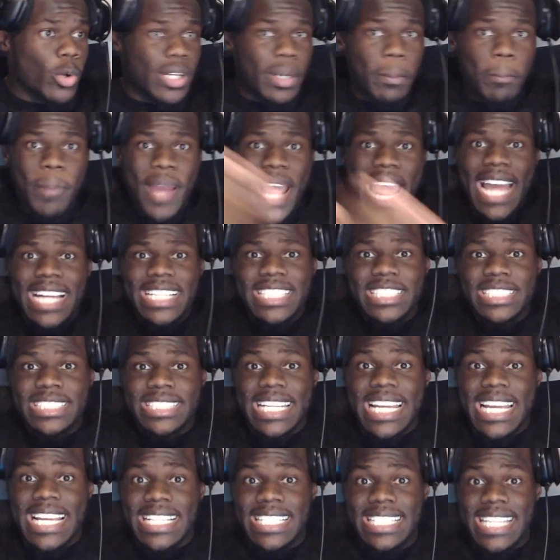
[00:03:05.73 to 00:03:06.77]
The patch
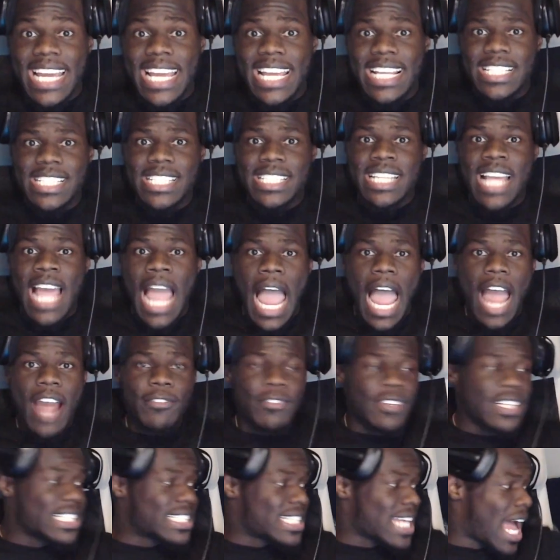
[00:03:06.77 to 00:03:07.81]
did this.
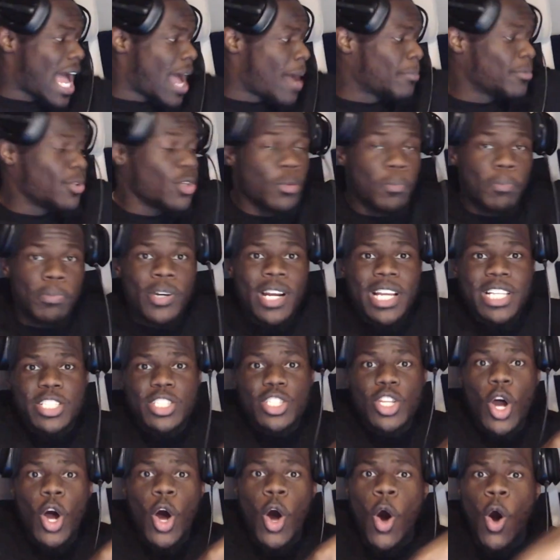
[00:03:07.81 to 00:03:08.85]
Every time you press
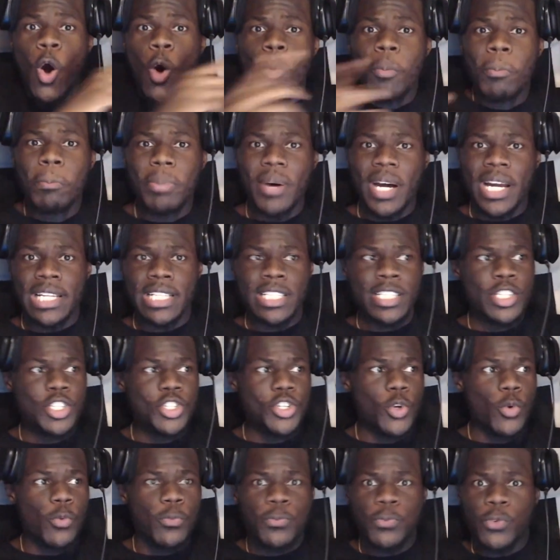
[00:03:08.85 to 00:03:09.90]
the home button,
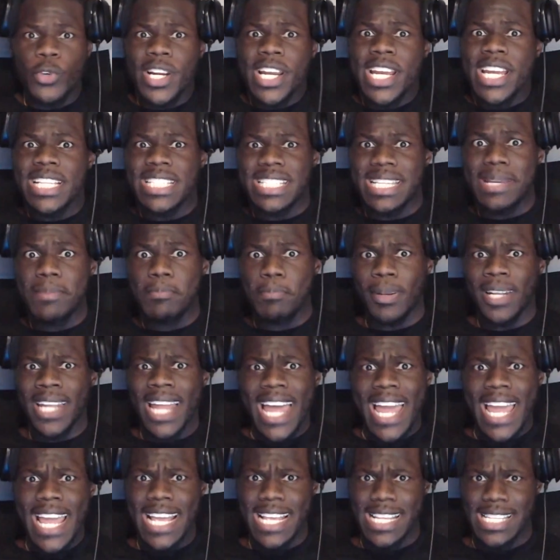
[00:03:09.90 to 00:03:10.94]
you freeze in
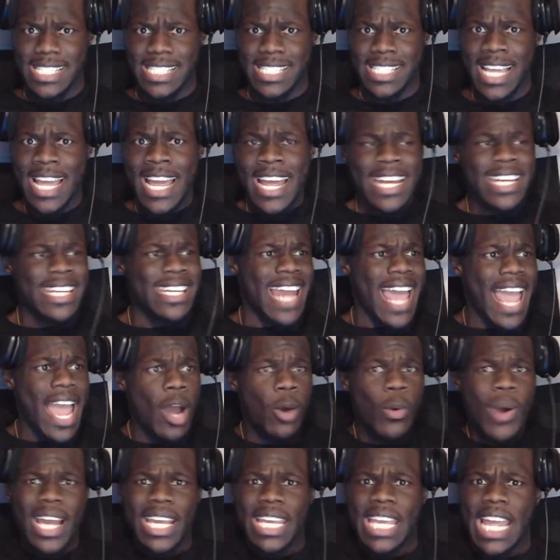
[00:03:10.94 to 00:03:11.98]
place.
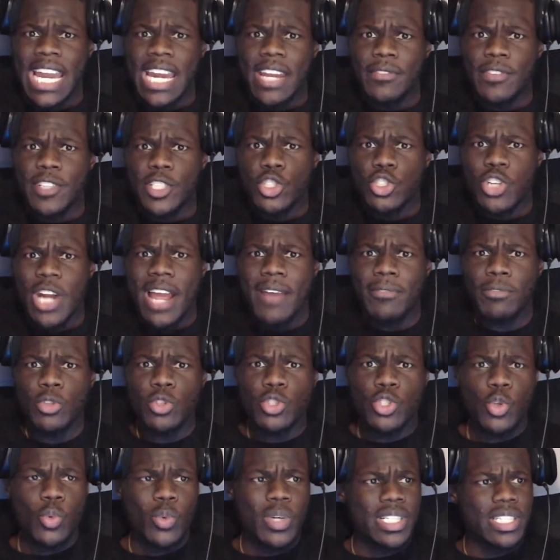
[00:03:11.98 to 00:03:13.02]
Now I can't even travel
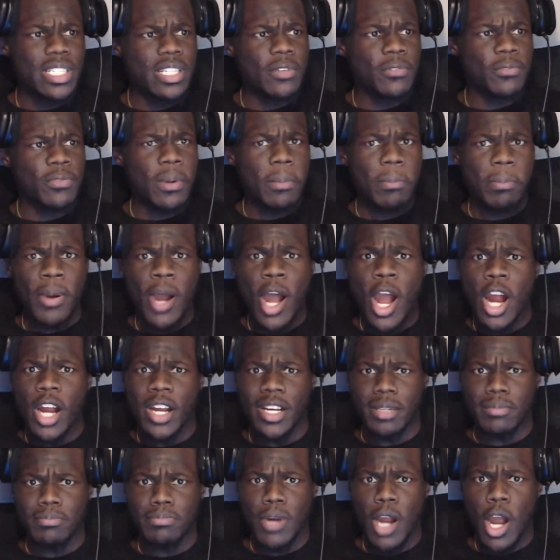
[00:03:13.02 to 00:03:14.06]
to a different park,
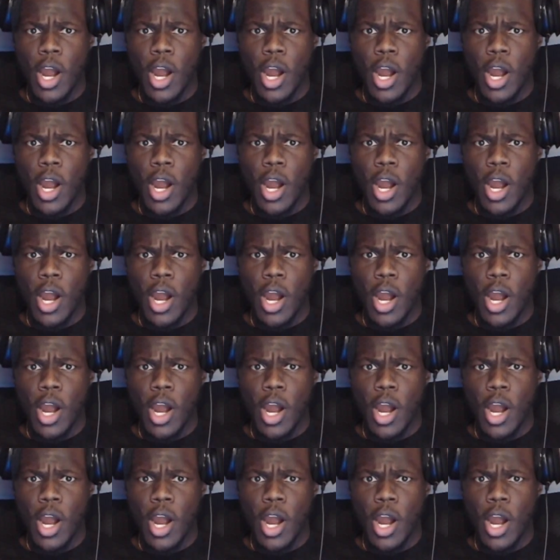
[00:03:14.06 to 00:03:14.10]
bro.